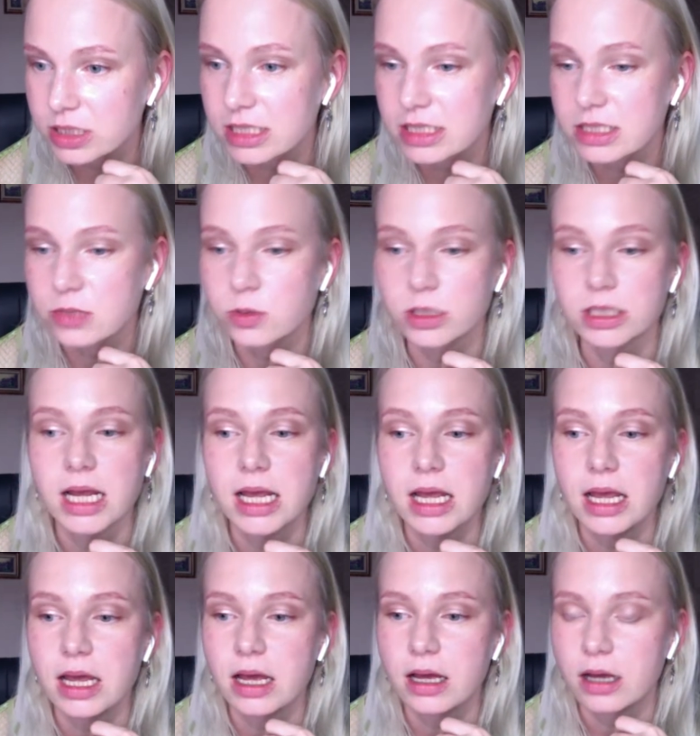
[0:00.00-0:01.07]
to the Discord.
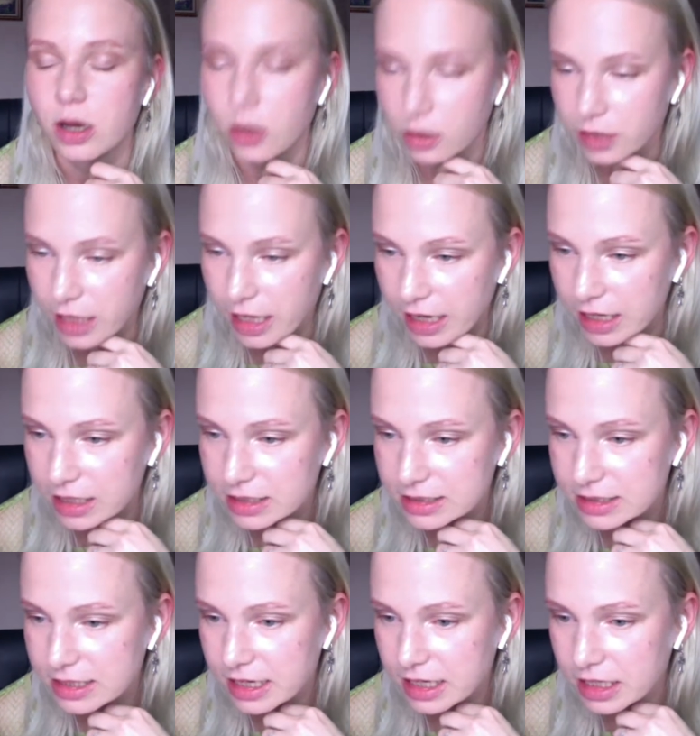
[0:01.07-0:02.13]
Okay,
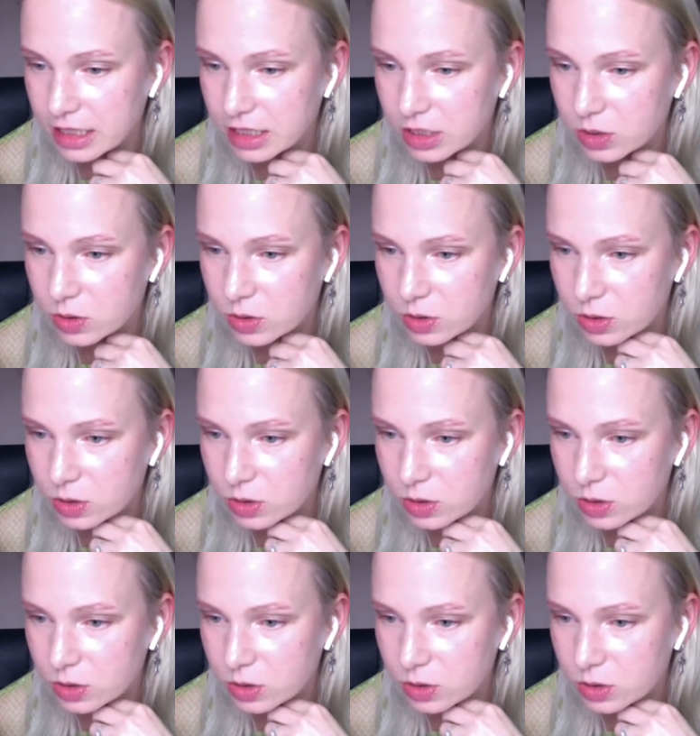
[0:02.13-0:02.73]
Alice, thank